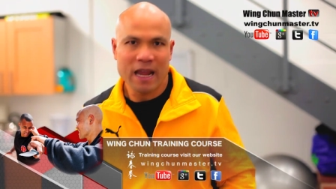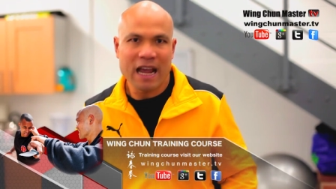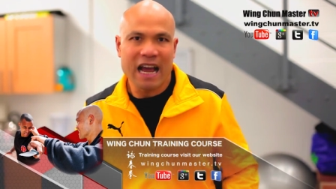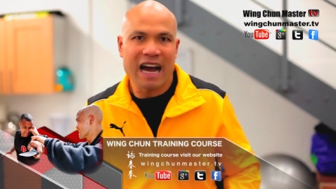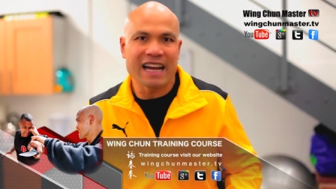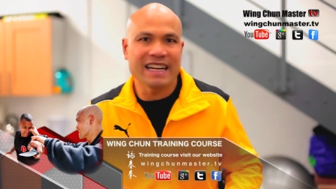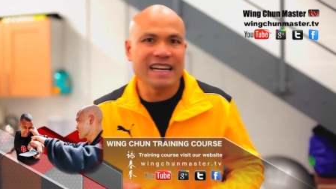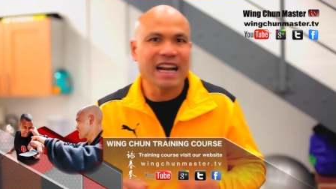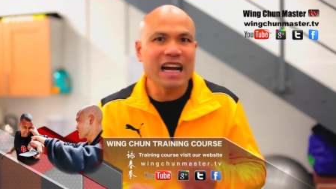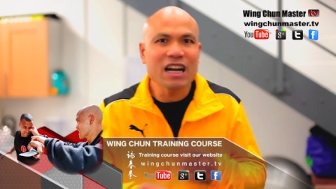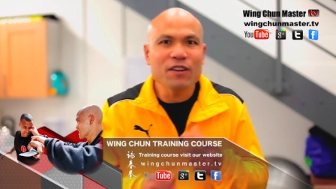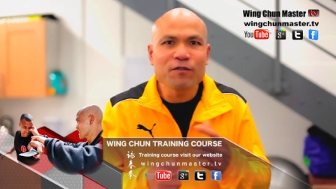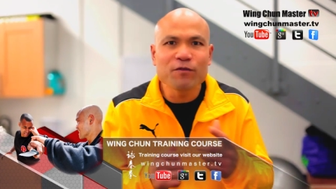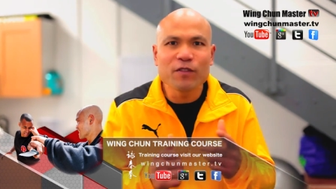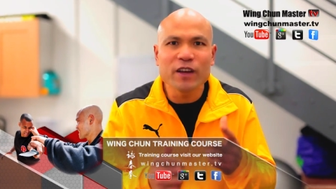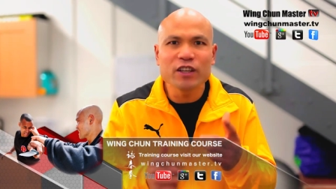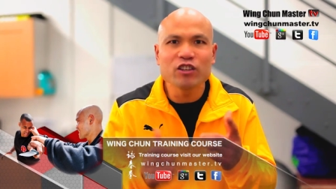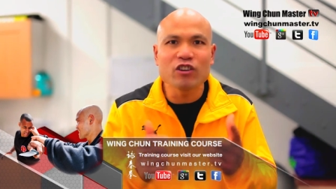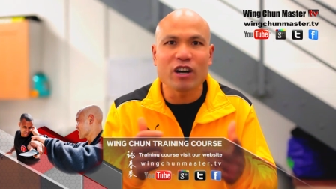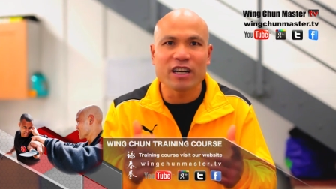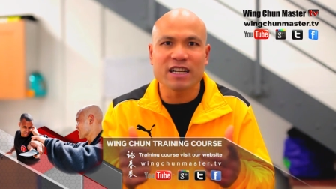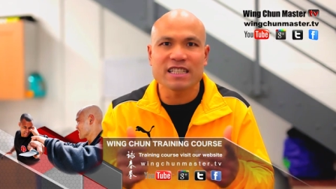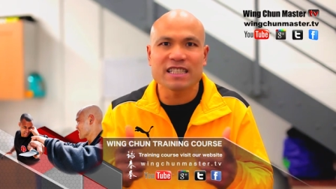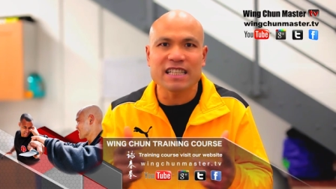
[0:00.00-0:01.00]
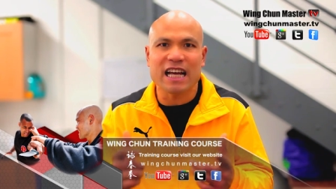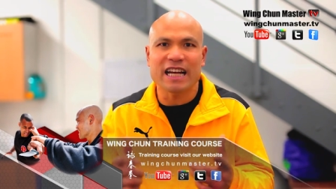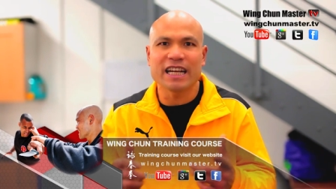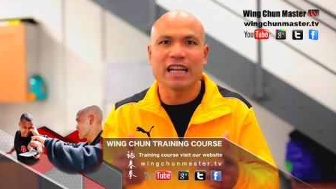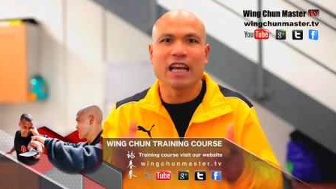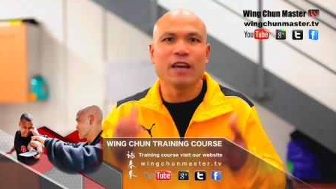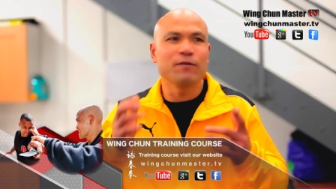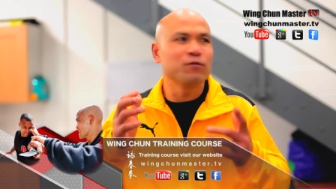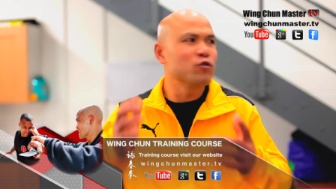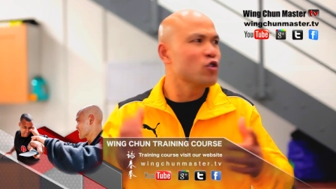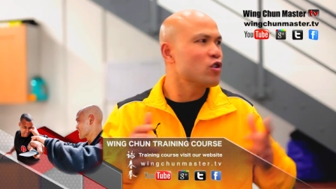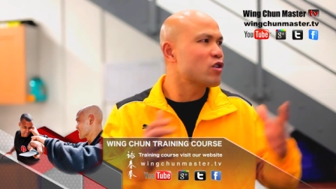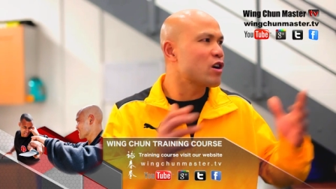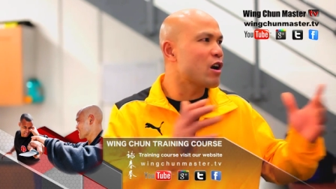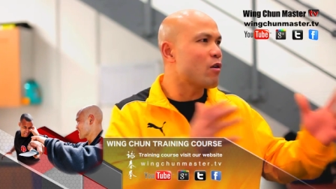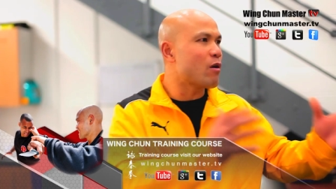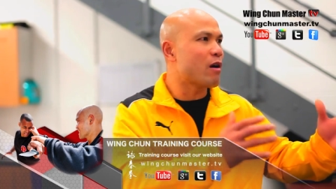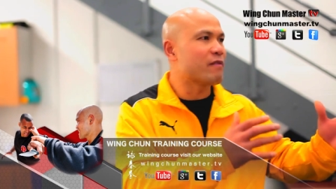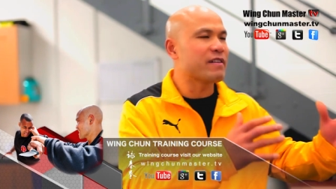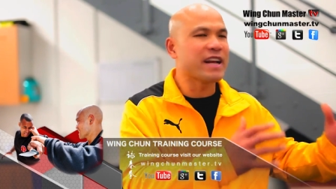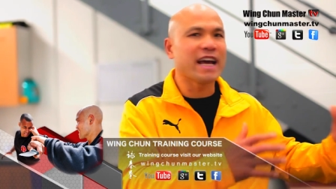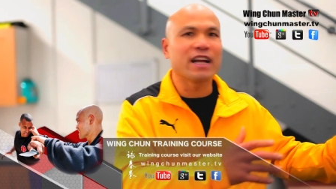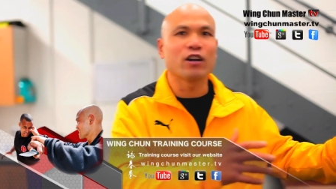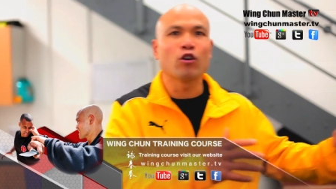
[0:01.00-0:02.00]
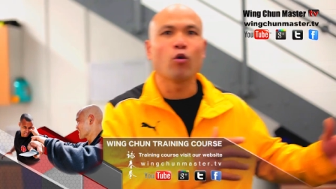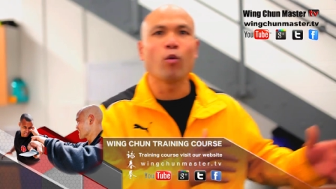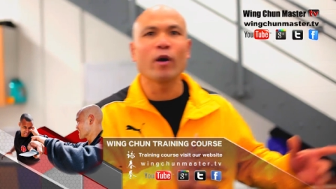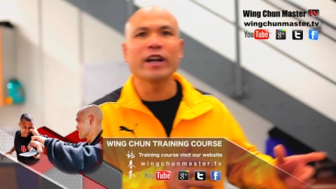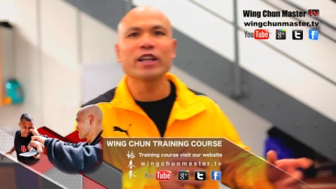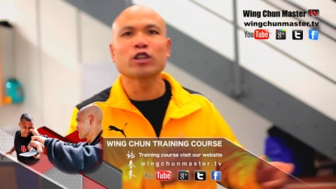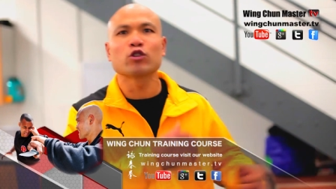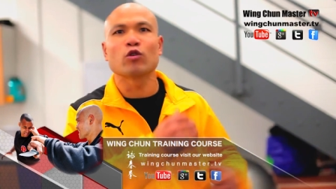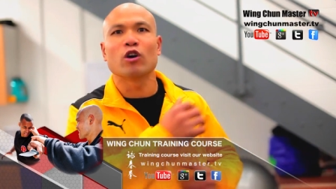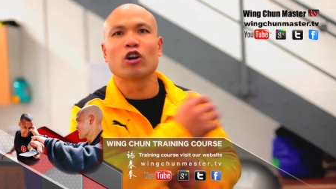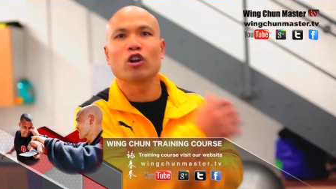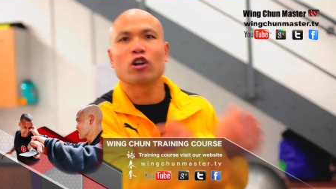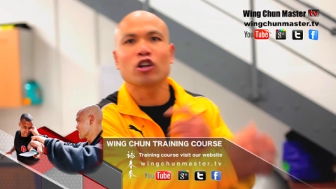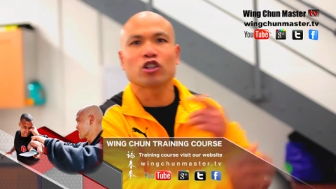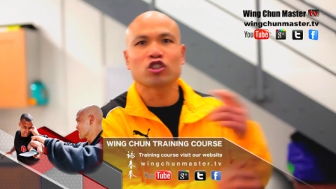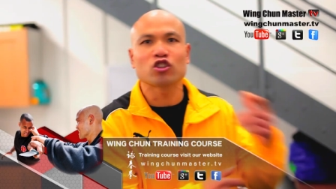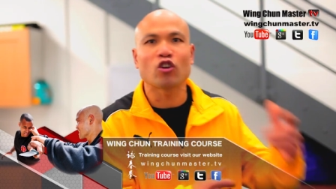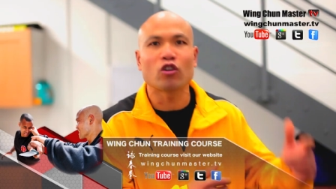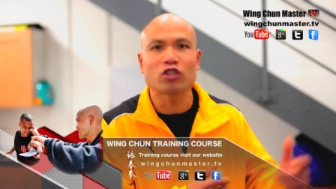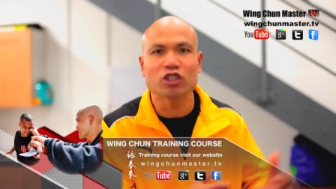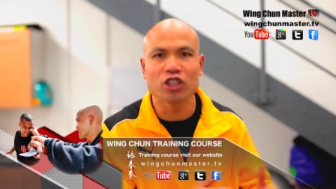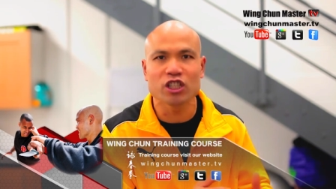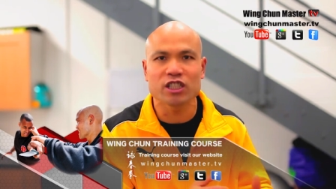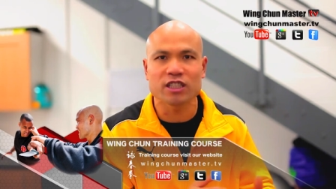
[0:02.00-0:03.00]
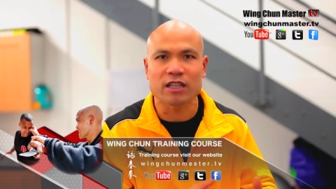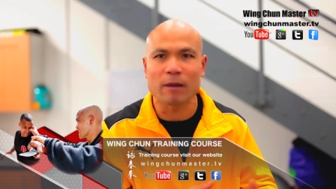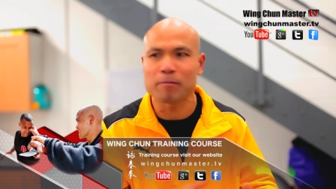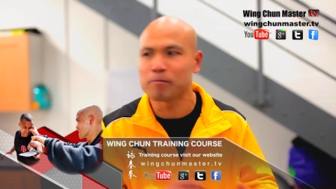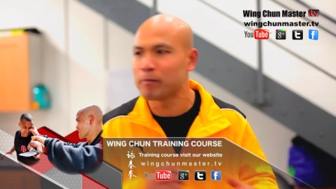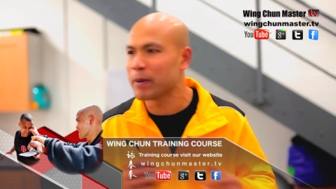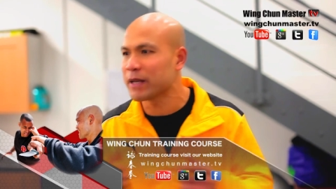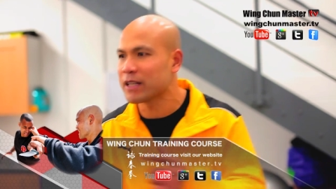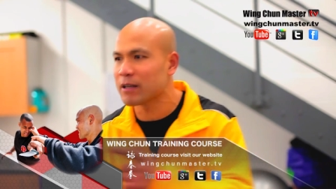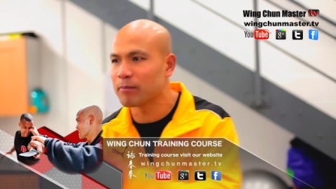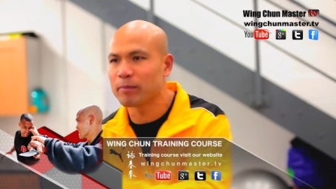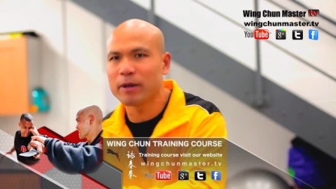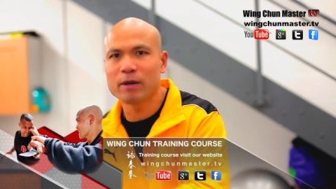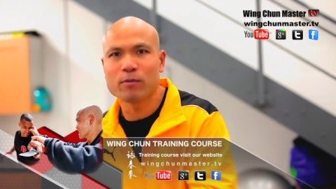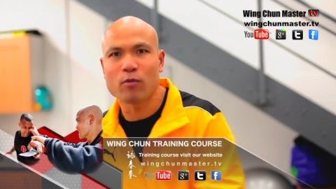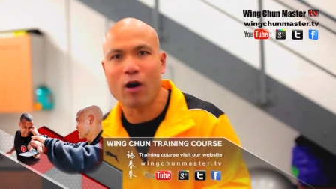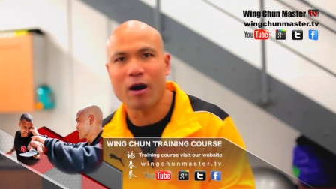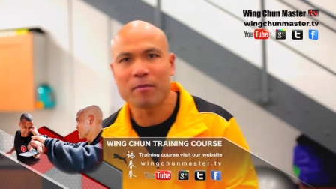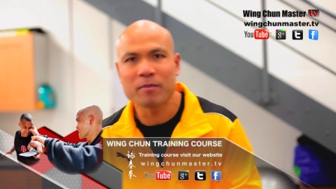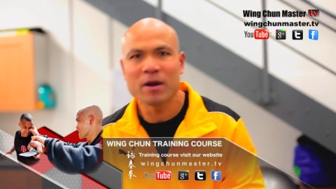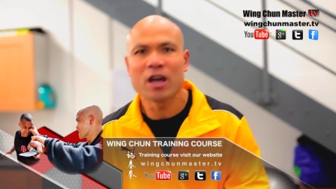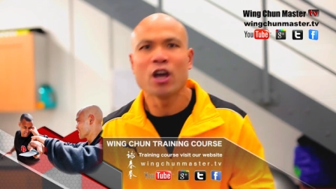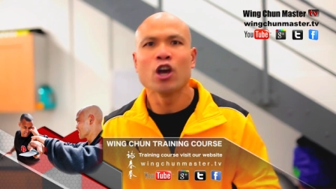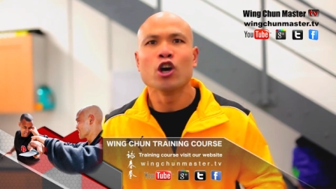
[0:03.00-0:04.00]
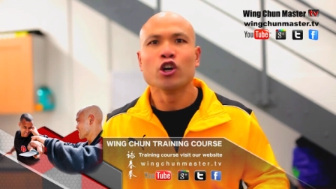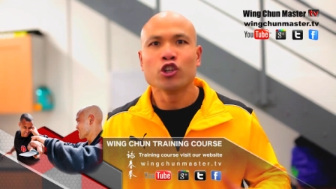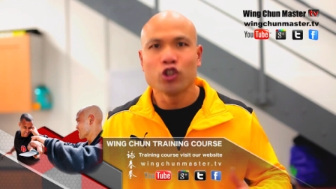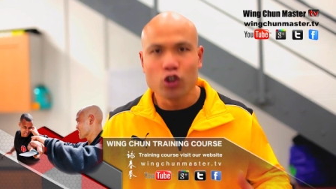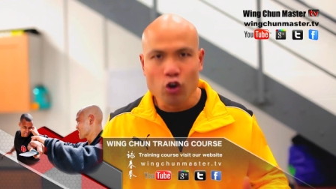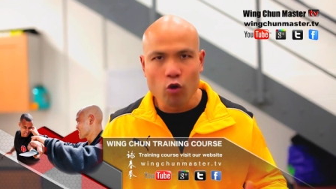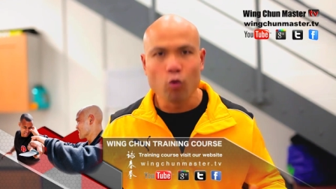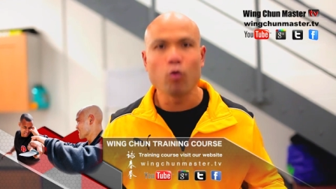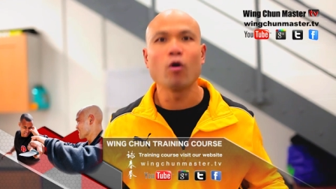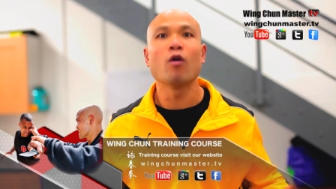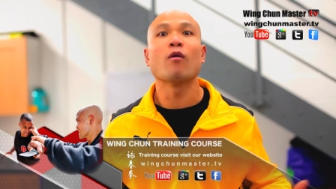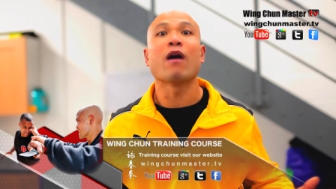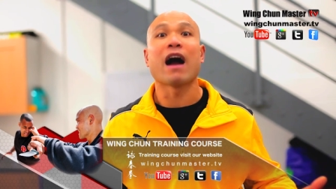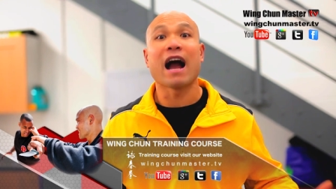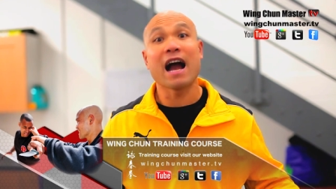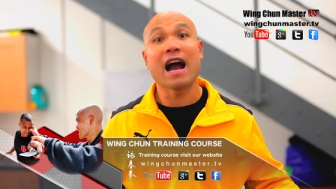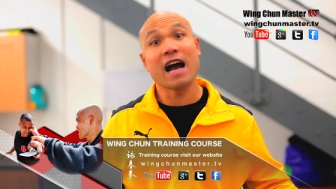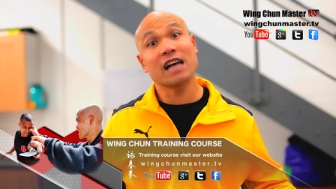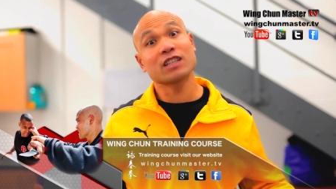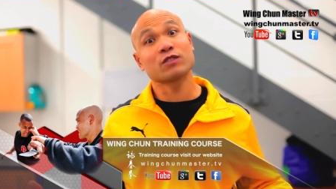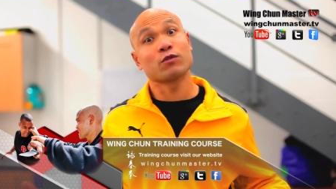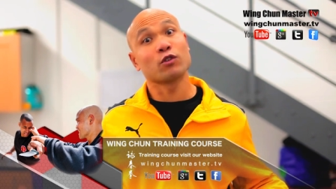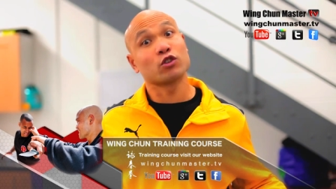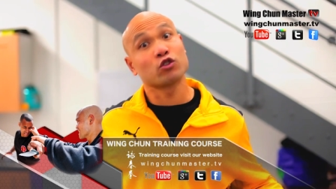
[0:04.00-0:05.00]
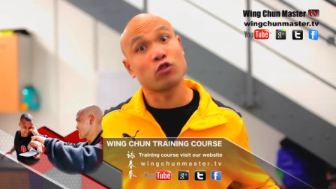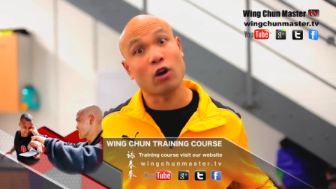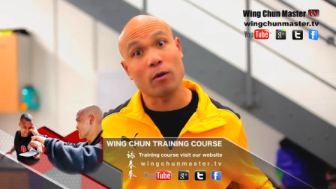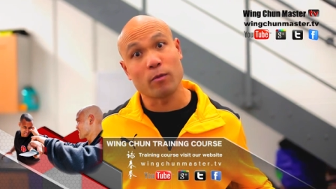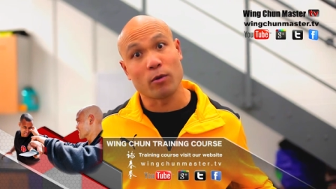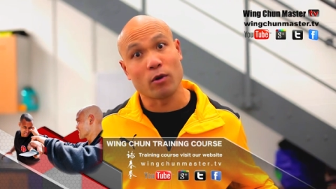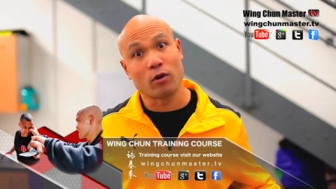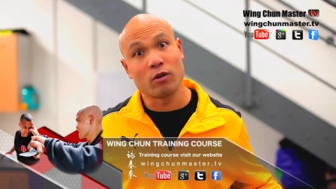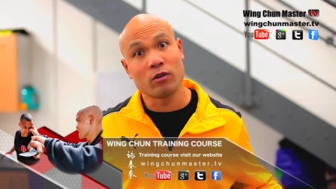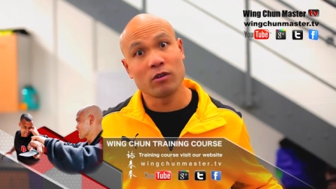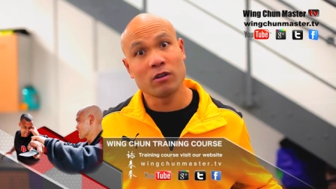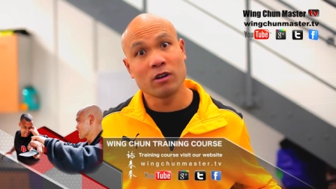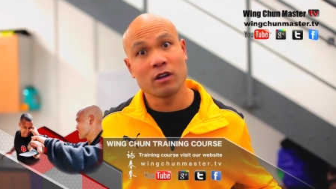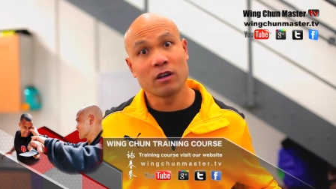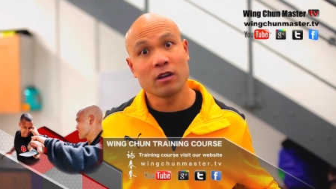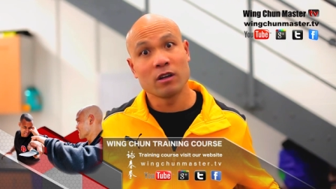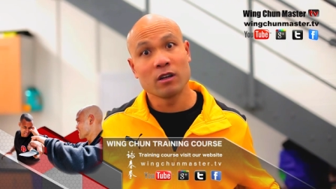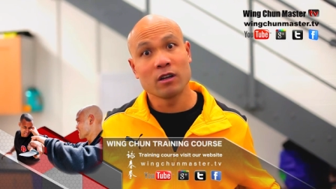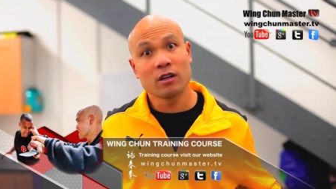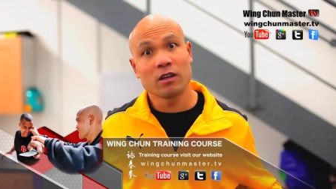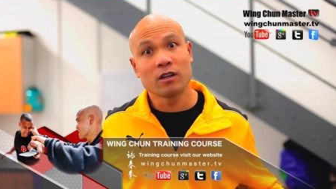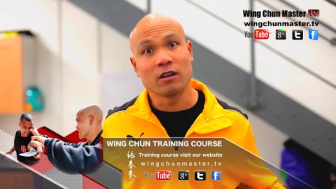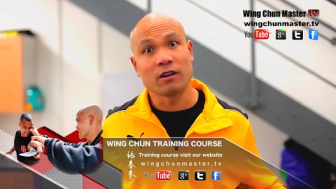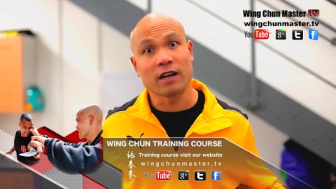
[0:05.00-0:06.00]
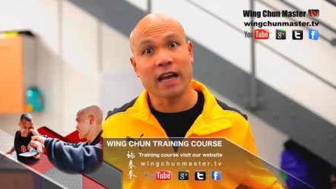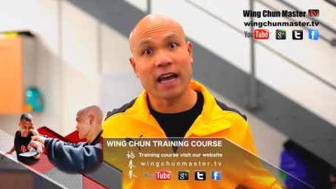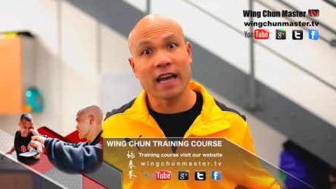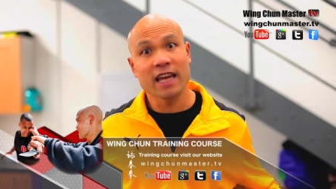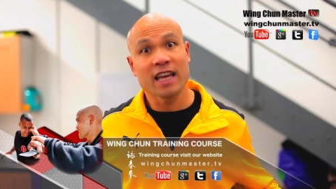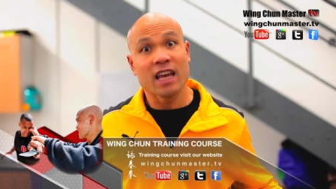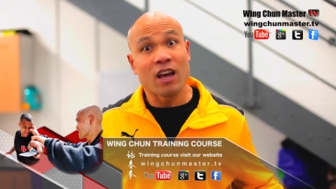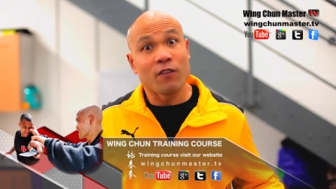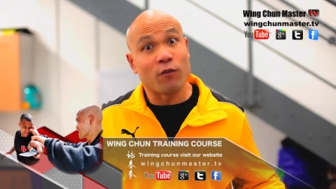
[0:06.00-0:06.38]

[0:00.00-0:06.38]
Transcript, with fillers: Another thing you understand, if you go up there and already do a lot of dodgy stuff, beat the people up, you will ask for trouble. Okay?